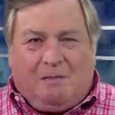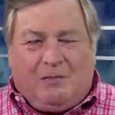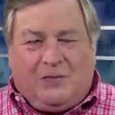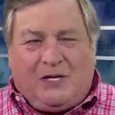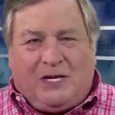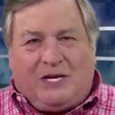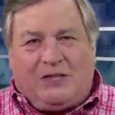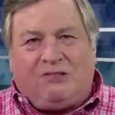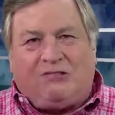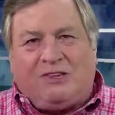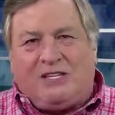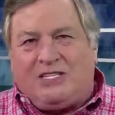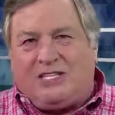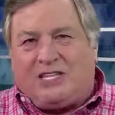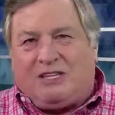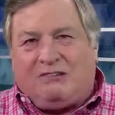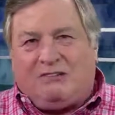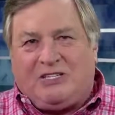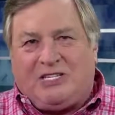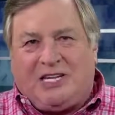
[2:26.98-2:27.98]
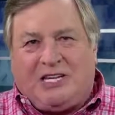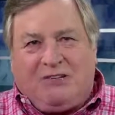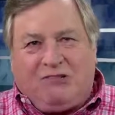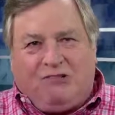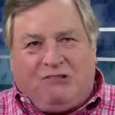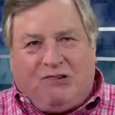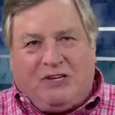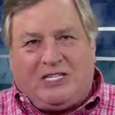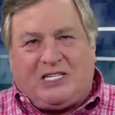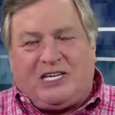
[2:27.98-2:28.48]
The other is there is
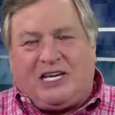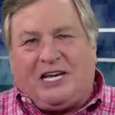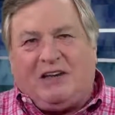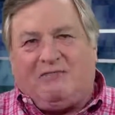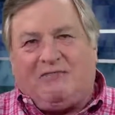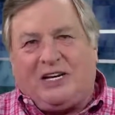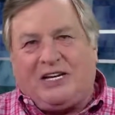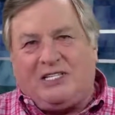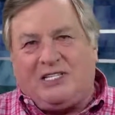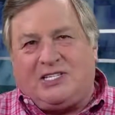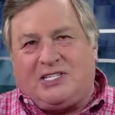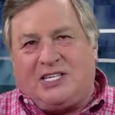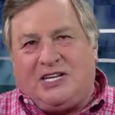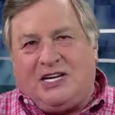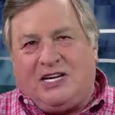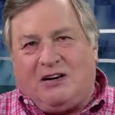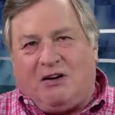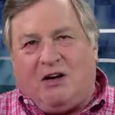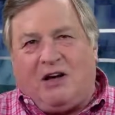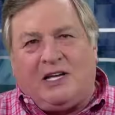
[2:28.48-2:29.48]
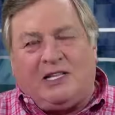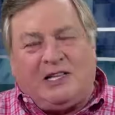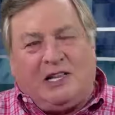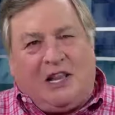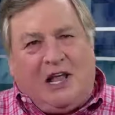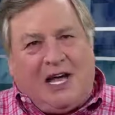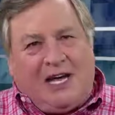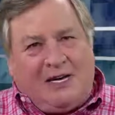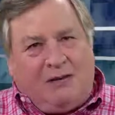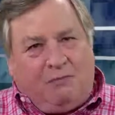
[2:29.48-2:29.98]
increasing evidence that in
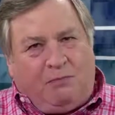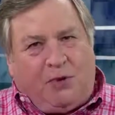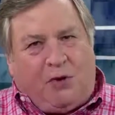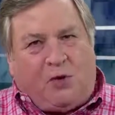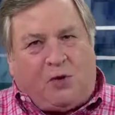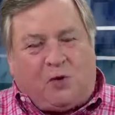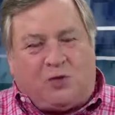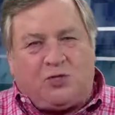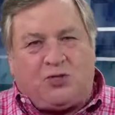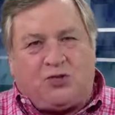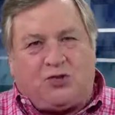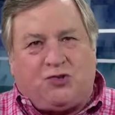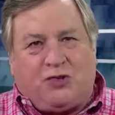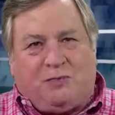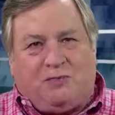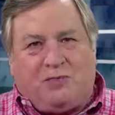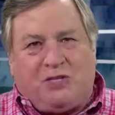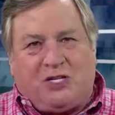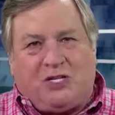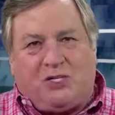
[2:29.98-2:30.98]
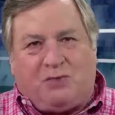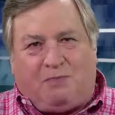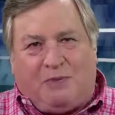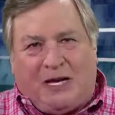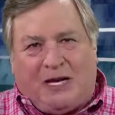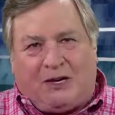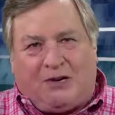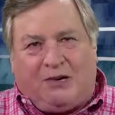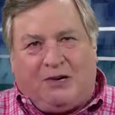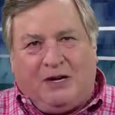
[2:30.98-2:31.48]
online polls, Trump does
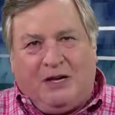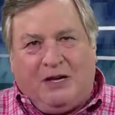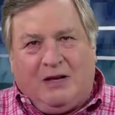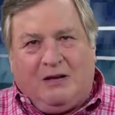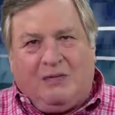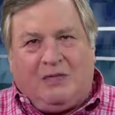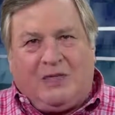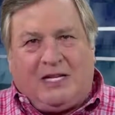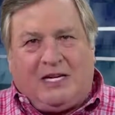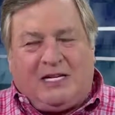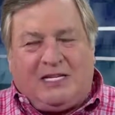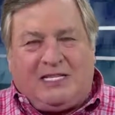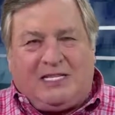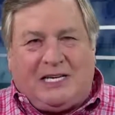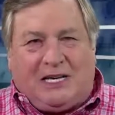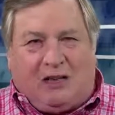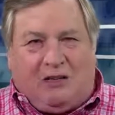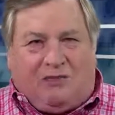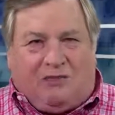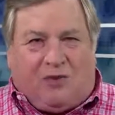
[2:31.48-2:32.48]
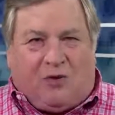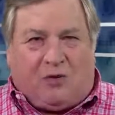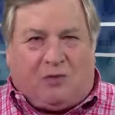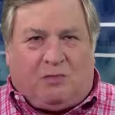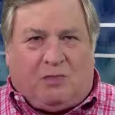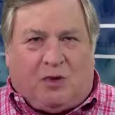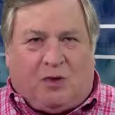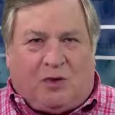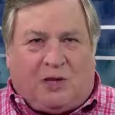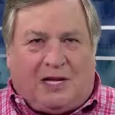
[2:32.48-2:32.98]
better than in telephone
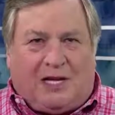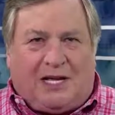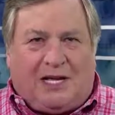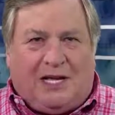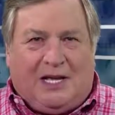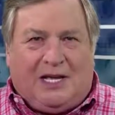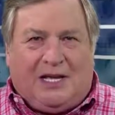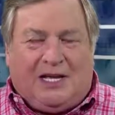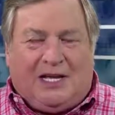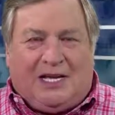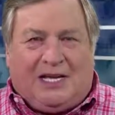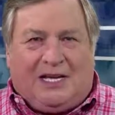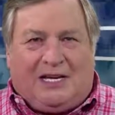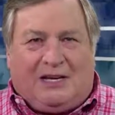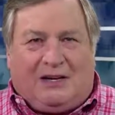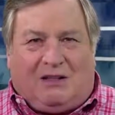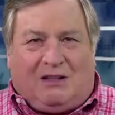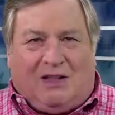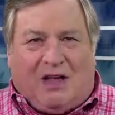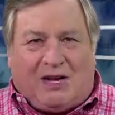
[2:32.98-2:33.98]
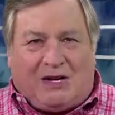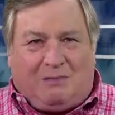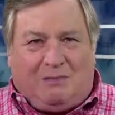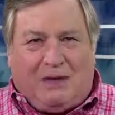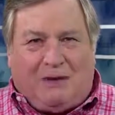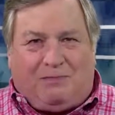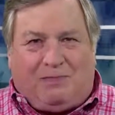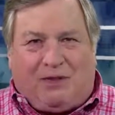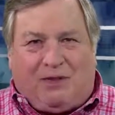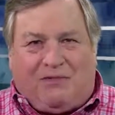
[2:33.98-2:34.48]
polling. And a lot of
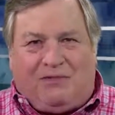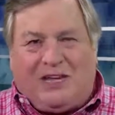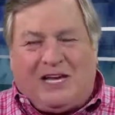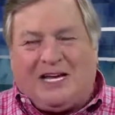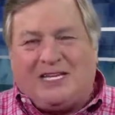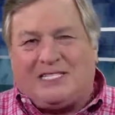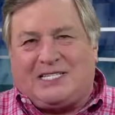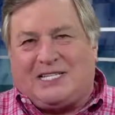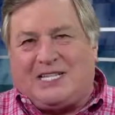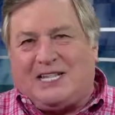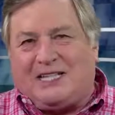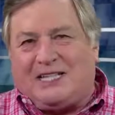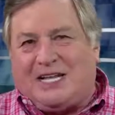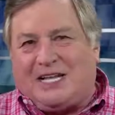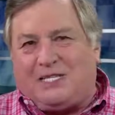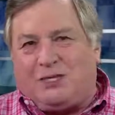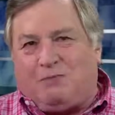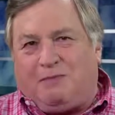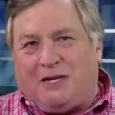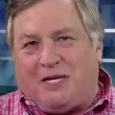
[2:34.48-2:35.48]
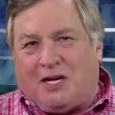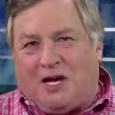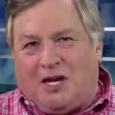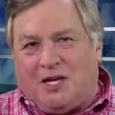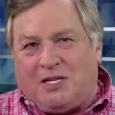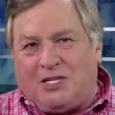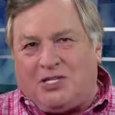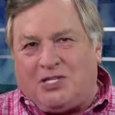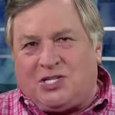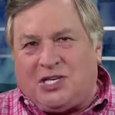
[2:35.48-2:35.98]
people have guessed that that's
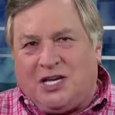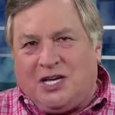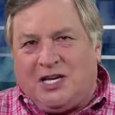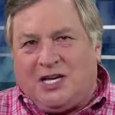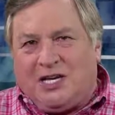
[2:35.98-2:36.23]
because